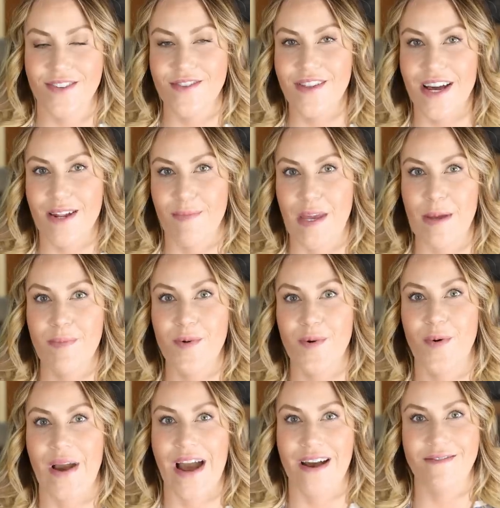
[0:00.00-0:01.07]
still a lot of people
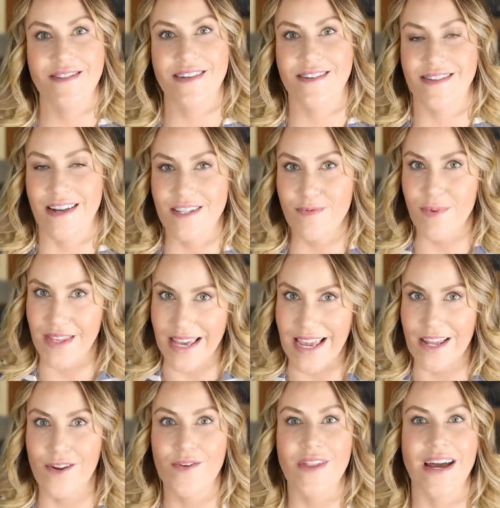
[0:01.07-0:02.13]
who have success with
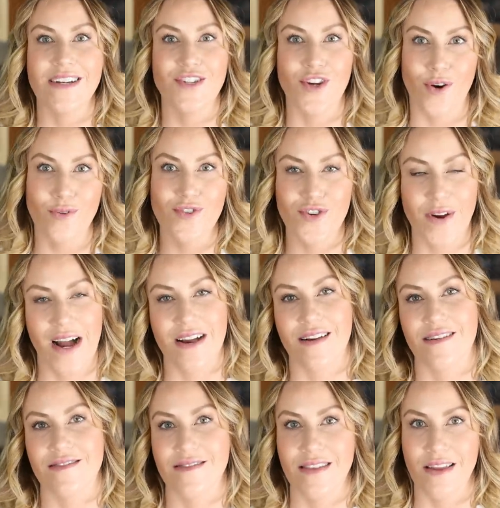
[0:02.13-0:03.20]
keto that don't track
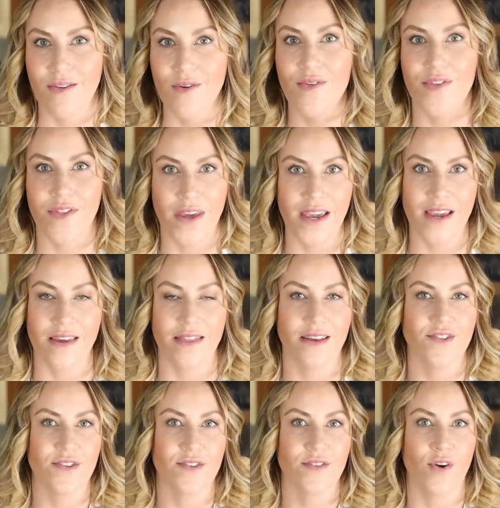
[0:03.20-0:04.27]
a single thing.
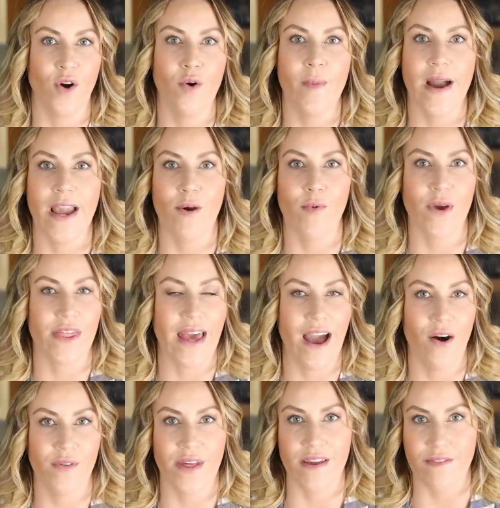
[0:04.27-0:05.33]
They just go by with
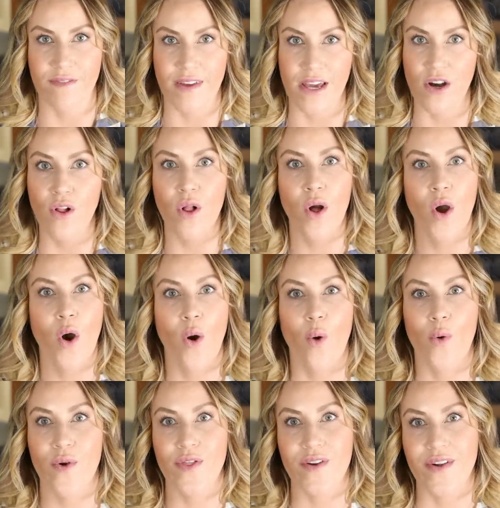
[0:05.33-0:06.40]
how they feel
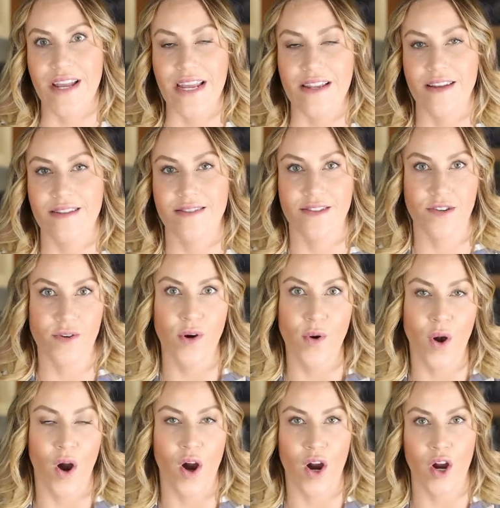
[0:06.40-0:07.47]
or they're eating zero
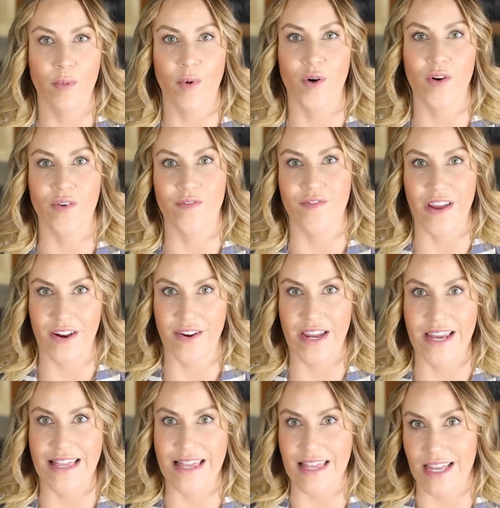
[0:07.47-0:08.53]
carb or
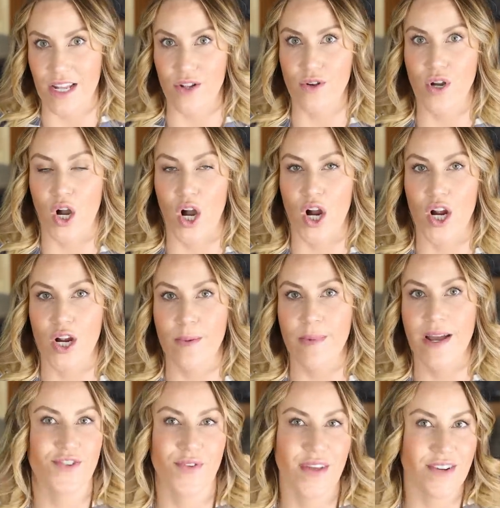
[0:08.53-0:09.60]
very little
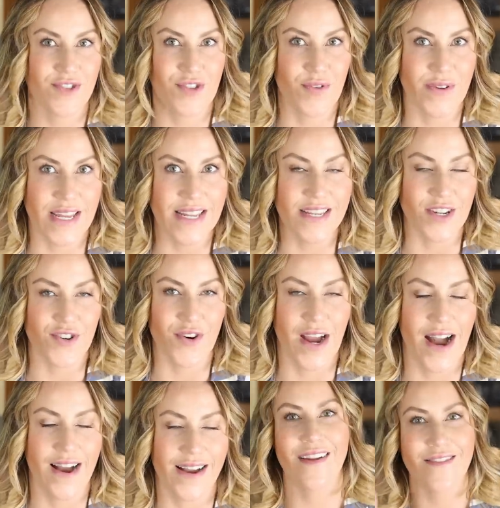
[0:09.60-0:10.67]
carb, so there's no need to
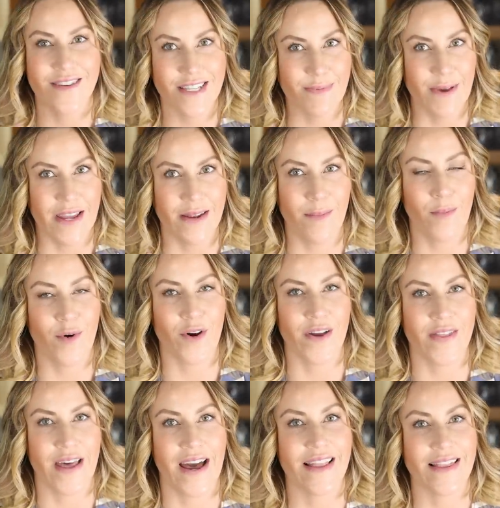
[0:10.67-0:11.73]
track. And I'll explain more
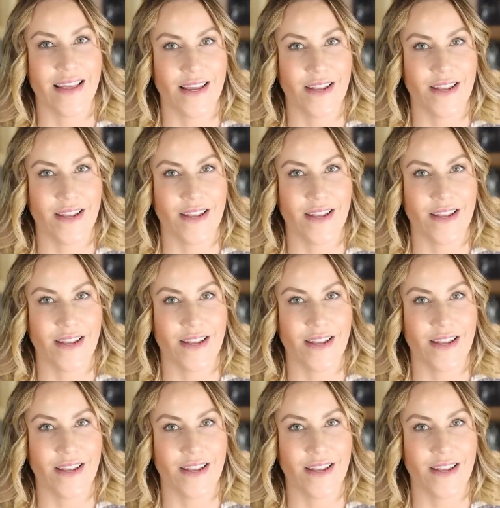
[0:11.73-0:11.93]
on that